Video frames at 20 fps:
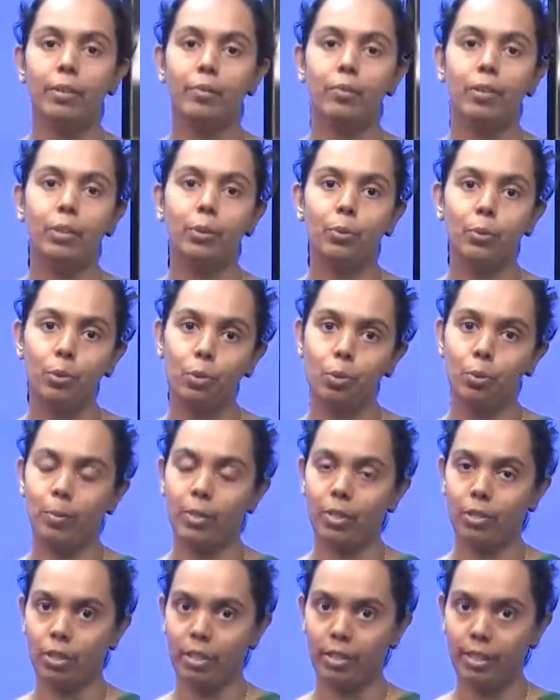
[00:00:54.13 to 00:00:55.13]
we use to
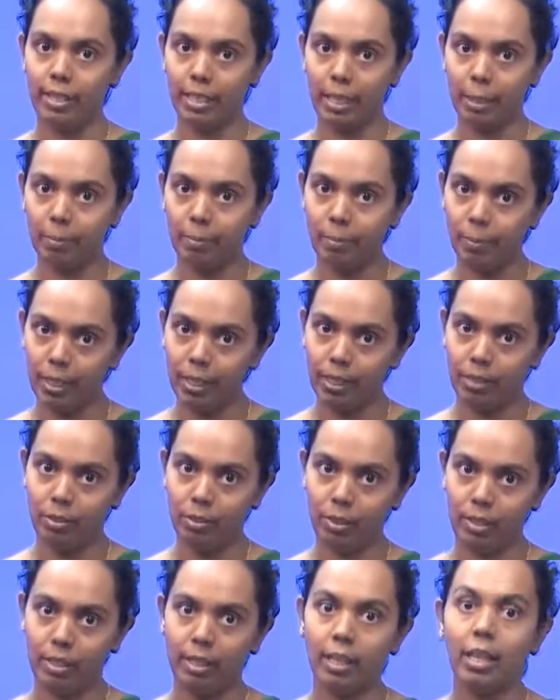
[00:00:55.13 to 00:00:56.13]
measure the
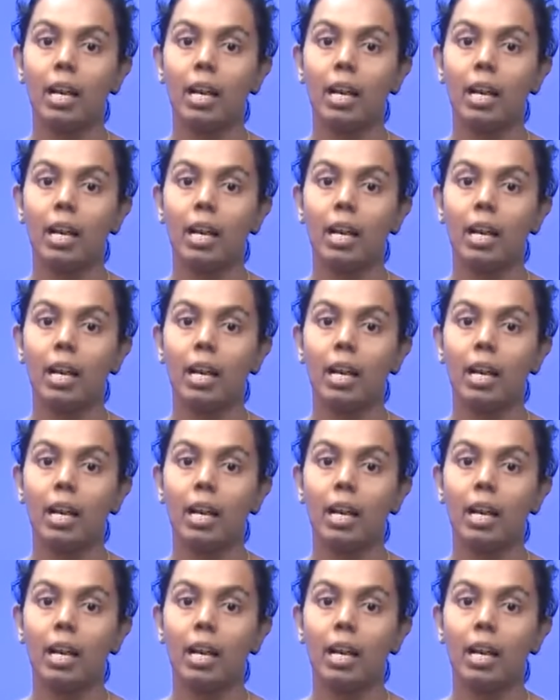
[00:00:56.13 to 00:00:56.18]
temperature.